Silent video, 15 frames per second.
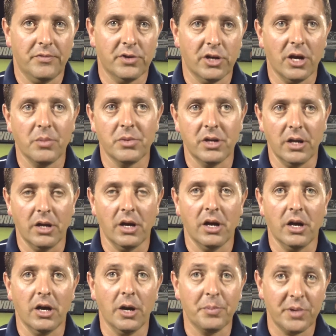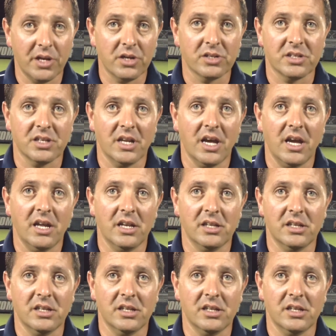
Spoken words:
for coming up here tonight